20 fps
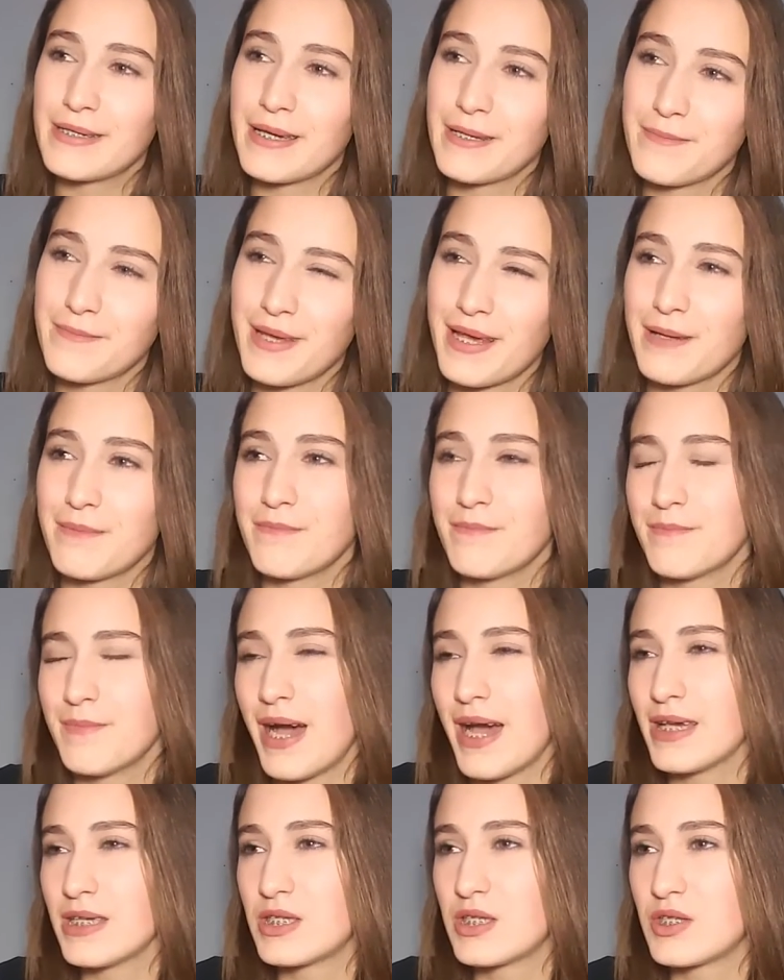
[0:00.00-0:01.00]
in
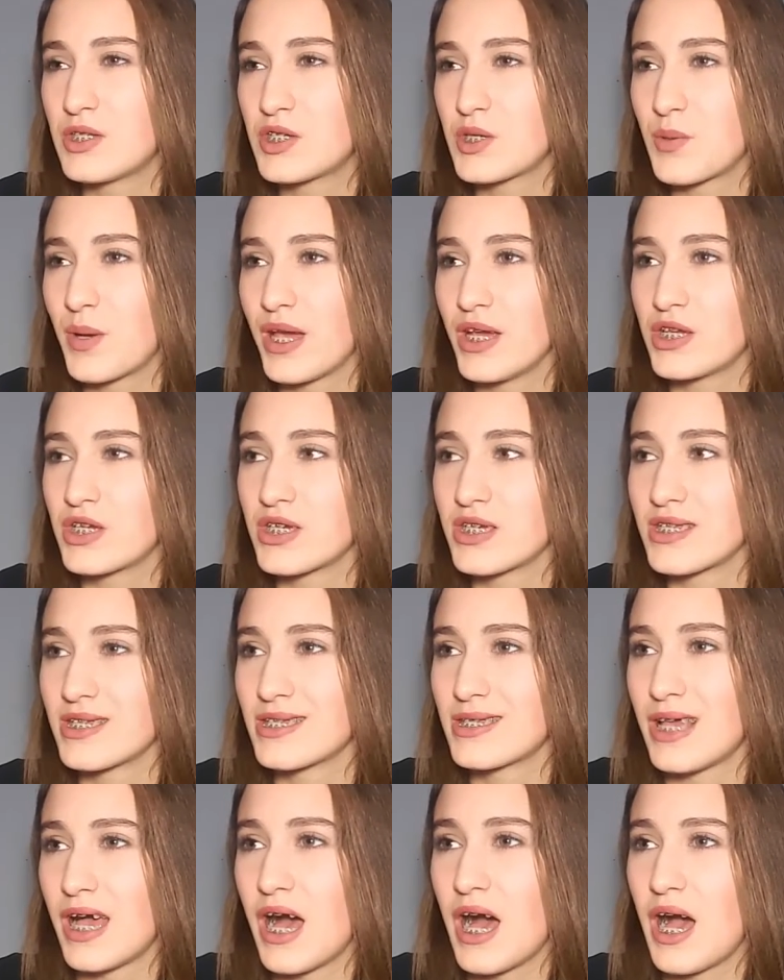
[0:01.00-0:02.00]
my
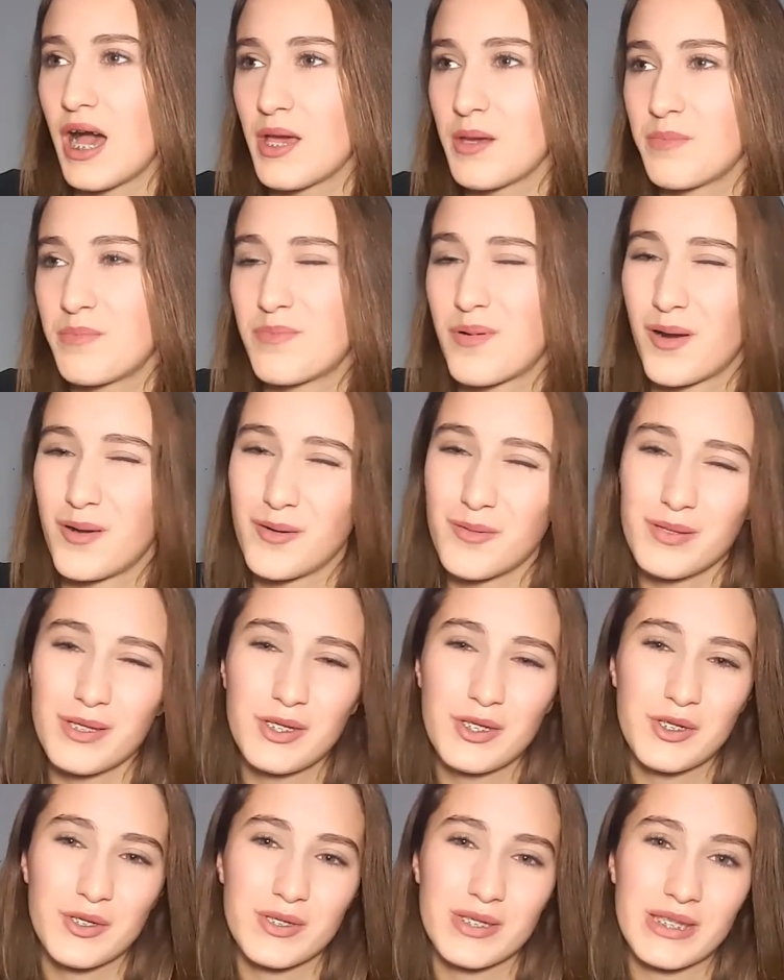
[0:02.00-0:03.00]
situations, I probably
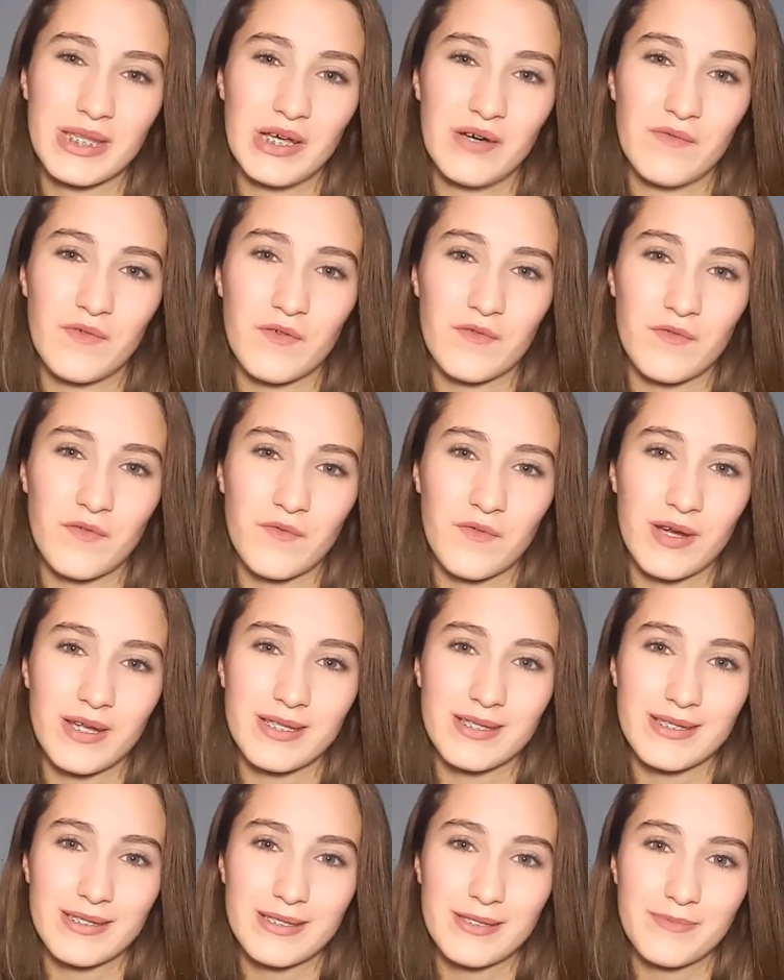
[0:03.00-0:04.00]
choose love over
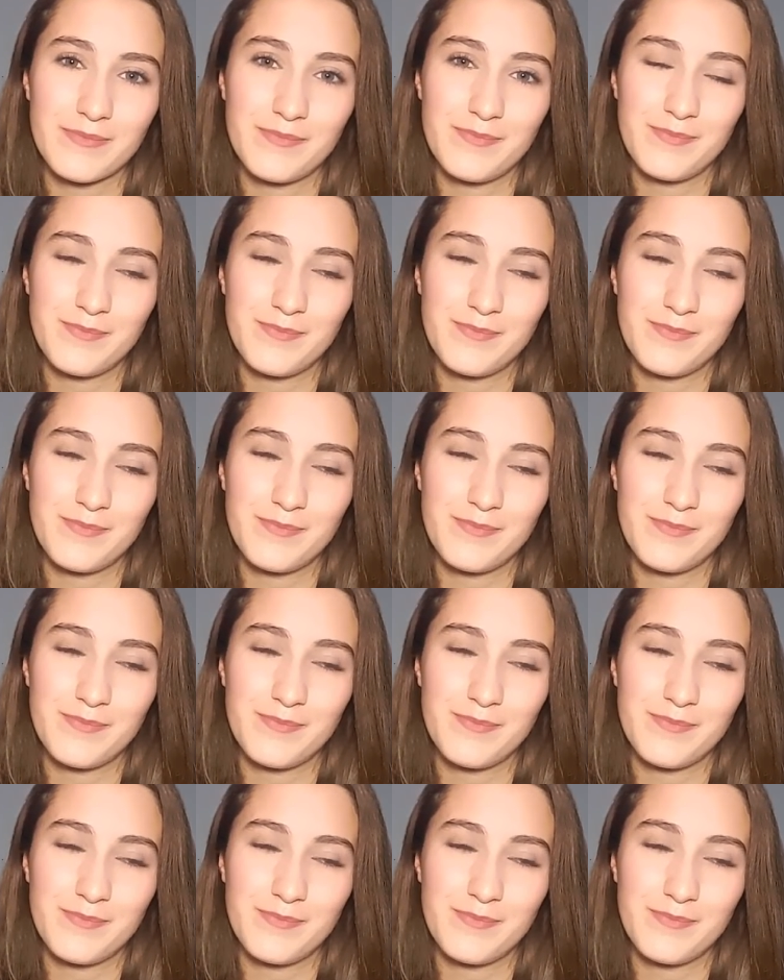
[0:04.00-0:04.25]
friends.